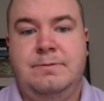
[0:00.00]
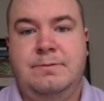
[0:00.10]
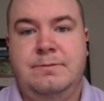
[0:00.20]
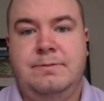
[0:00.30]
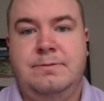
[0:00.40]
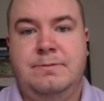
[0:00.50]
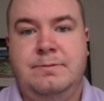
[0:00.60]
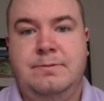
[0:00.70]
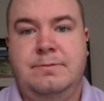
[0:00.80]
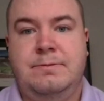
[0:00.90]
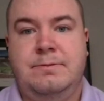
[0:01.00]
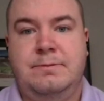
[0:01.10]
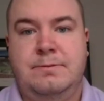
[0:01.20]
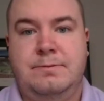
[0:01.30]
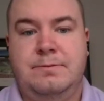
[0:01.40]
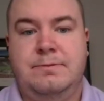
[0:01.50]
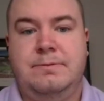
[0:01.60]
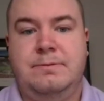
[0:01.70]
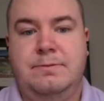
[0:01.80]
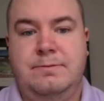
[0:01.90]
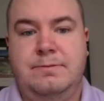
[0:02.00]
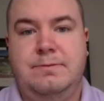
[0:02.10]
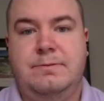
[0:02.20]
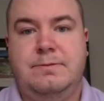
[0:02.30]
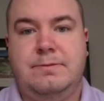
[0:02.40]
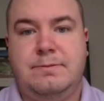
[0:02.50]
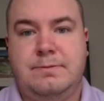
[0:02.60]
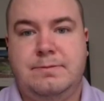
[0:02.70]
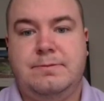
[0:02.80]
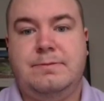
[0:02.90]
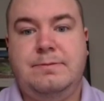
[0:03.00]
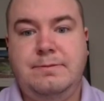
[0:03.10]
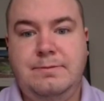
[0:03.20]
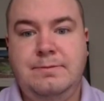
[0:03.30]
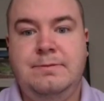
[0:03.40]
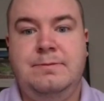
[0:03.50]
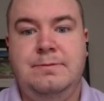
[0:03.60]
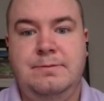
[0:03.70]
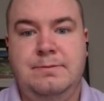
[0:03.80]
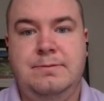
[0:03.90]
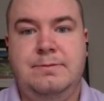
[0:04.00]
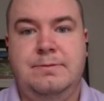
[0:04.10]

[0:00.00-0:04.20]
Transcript: This person isn't speaking.